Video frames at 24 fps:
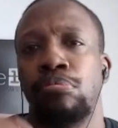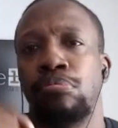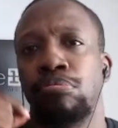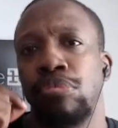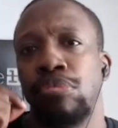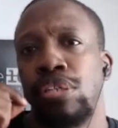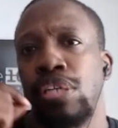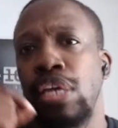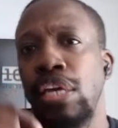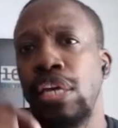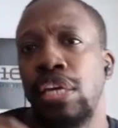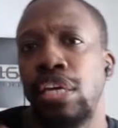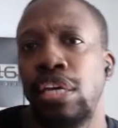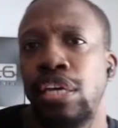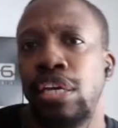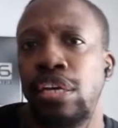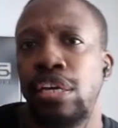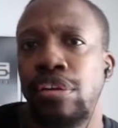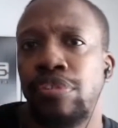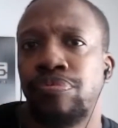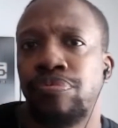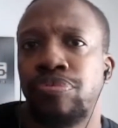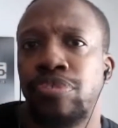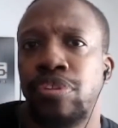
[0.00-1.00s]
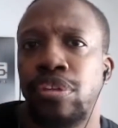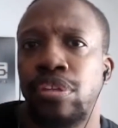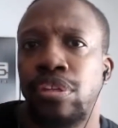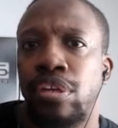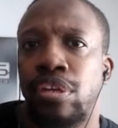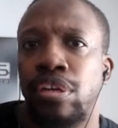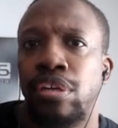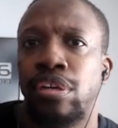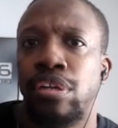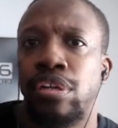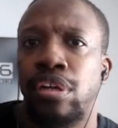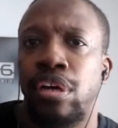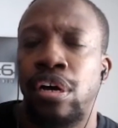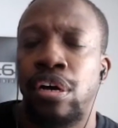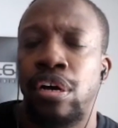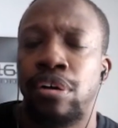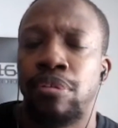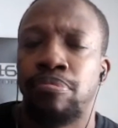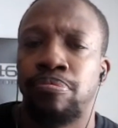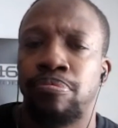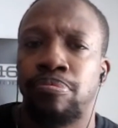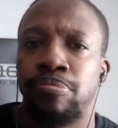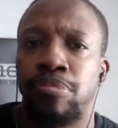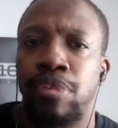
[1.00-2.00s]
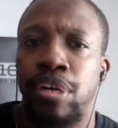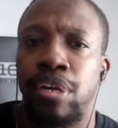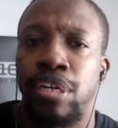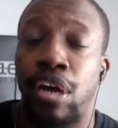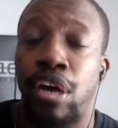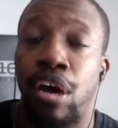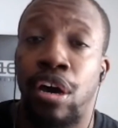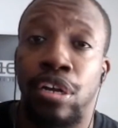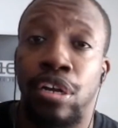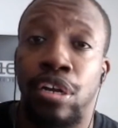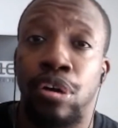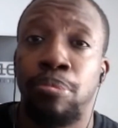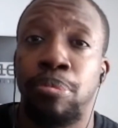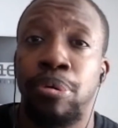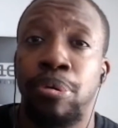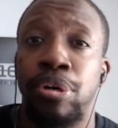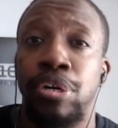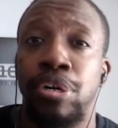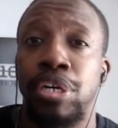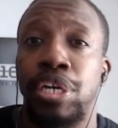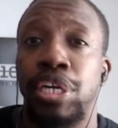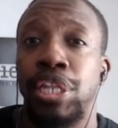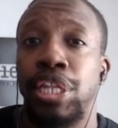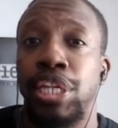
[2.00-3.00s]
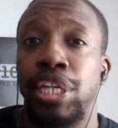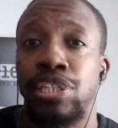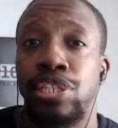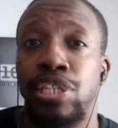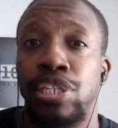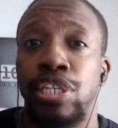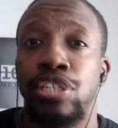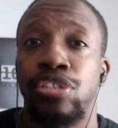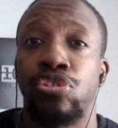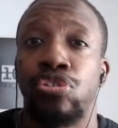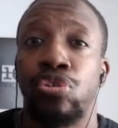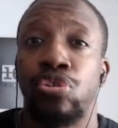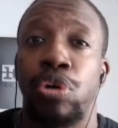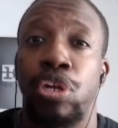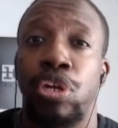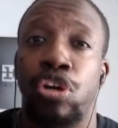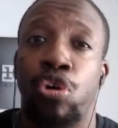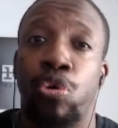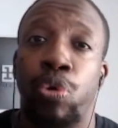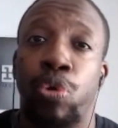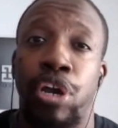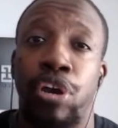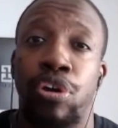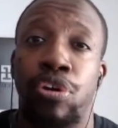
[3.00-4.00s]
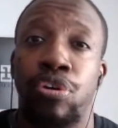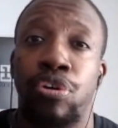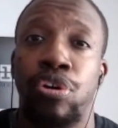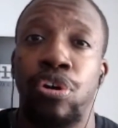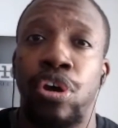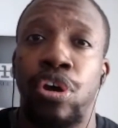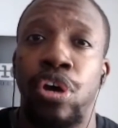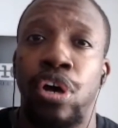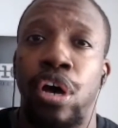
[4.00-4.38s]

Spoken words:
taking an audio book and listening to it quicker.